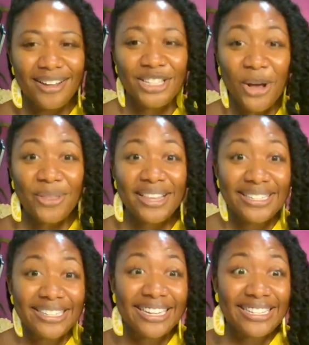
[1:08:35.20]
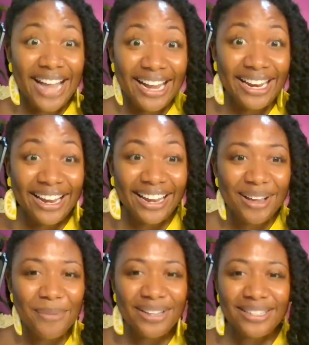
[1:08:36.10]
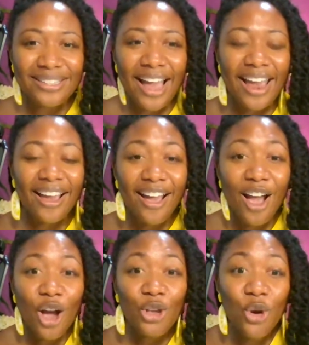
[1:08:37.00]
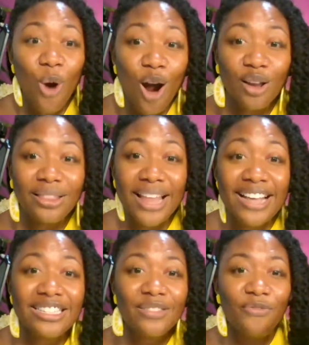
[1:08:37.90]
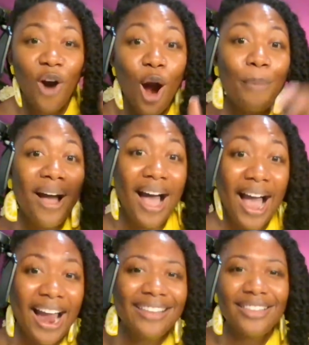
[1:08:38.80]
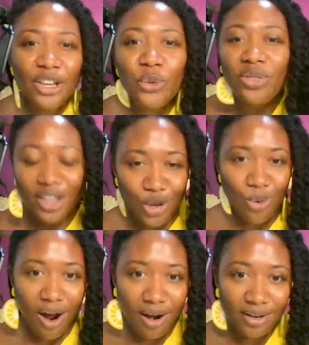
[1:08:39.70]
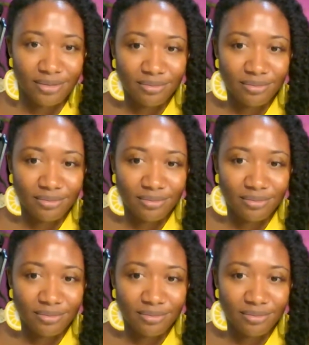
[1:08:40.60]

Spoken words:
So this is exciting because it's like you are less far behind than you think you are.